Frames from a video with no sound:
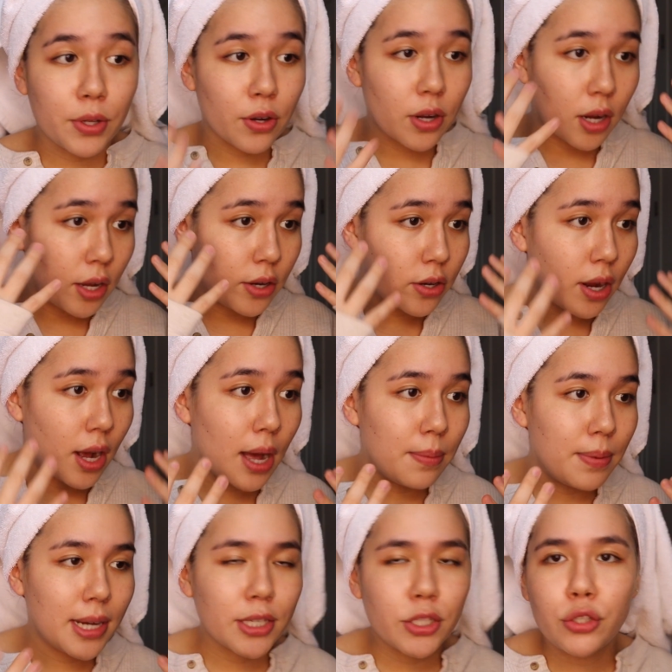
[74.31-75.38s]
Your under eye
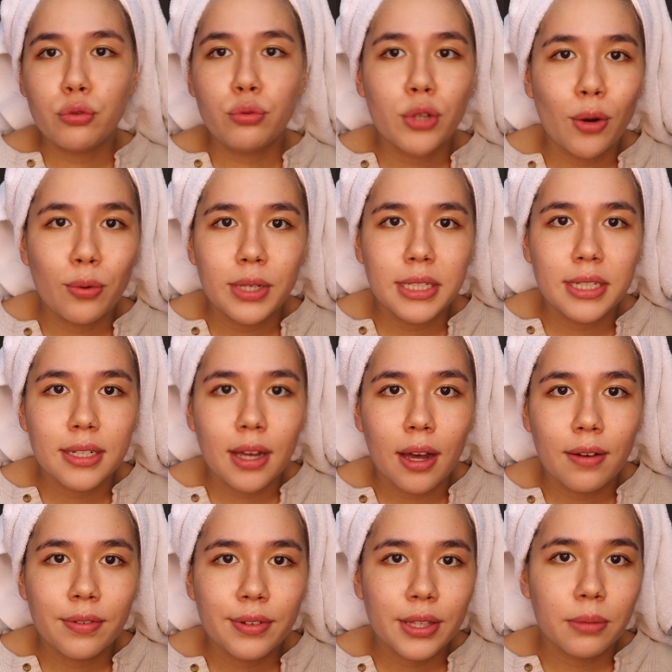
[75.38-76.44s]
bags, you don't need to
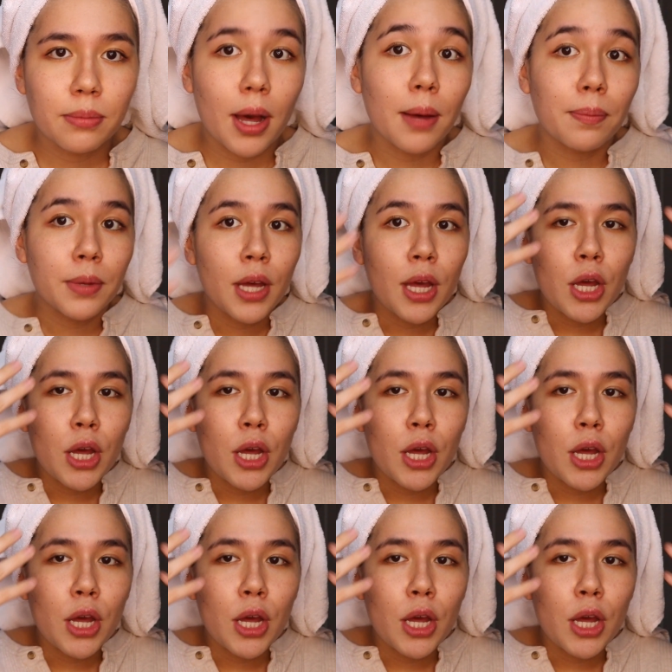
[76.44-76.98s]
cover them up.